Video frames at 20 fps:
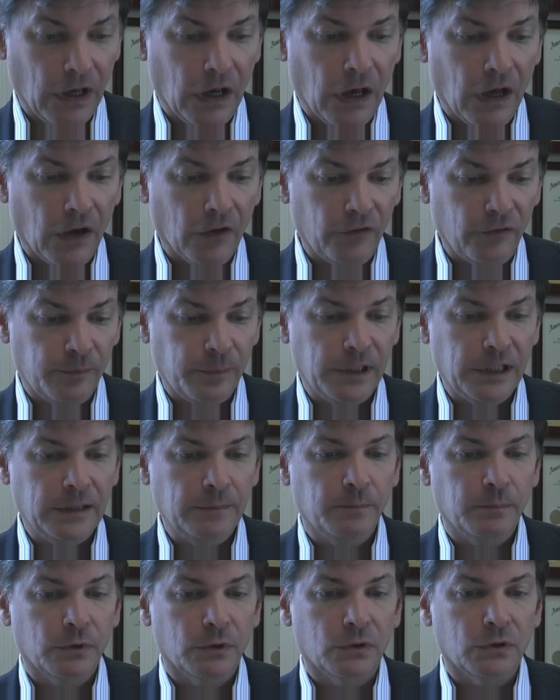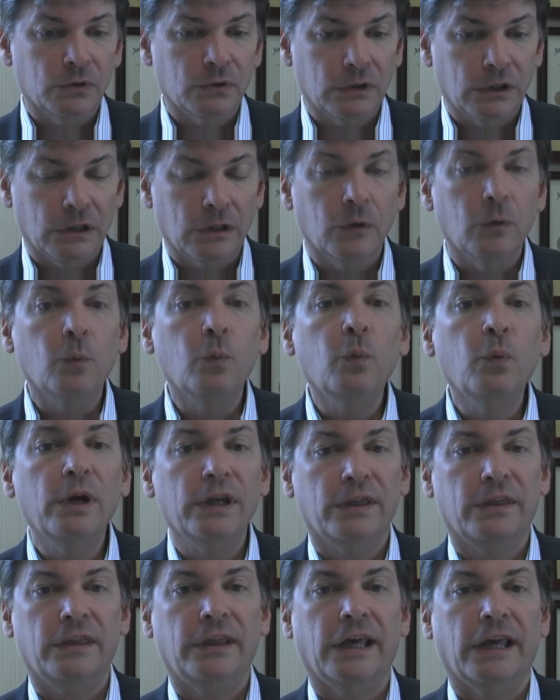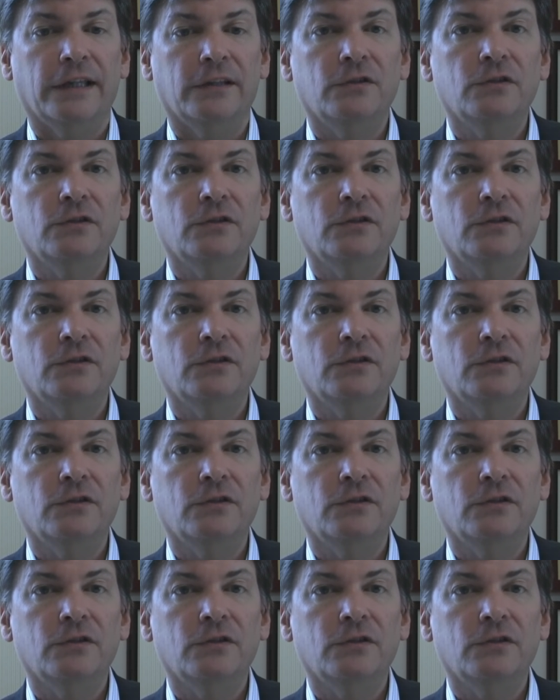of people uh, with that